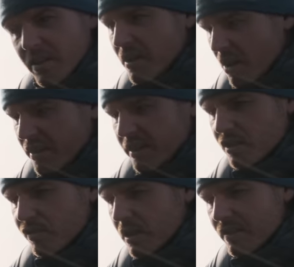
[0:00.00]
then I think
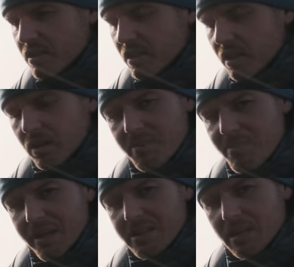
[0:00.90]
these photographs are going to look
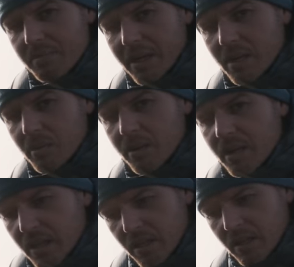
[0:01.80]
amazing in black and white.
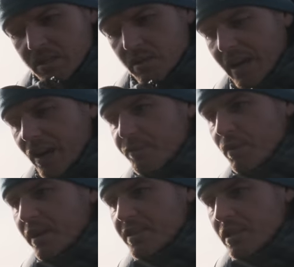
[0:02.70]
So
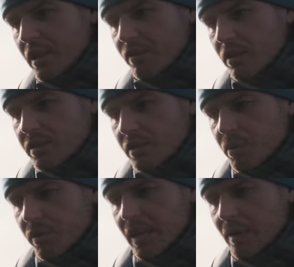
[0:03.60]
I did
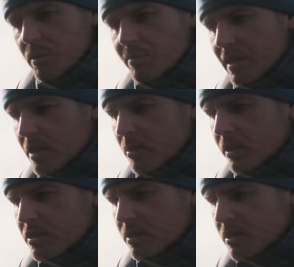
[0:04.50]
put the camera in black and
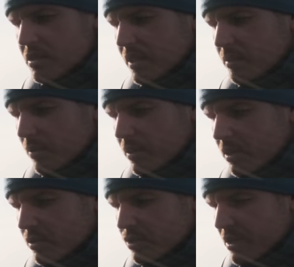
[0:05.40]
white so I could see what the
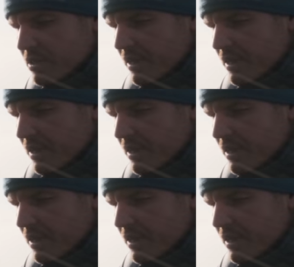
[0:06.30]
contrast and